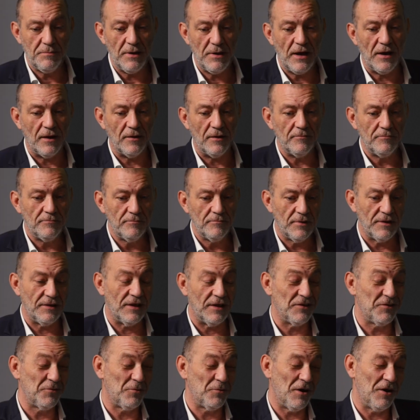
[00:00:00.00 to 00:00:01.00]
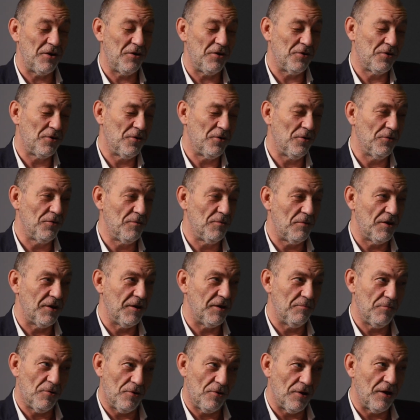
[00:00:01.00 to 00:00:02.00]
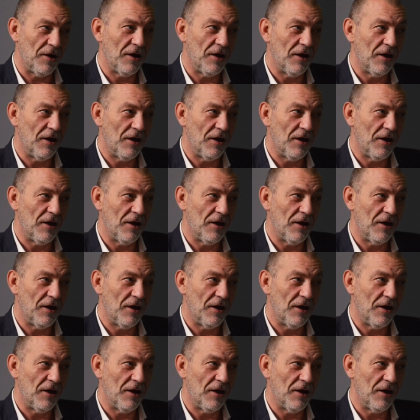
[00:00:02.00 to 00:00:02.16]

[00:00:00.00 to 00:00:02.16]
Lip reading: bet, but that's why you're called the money boy.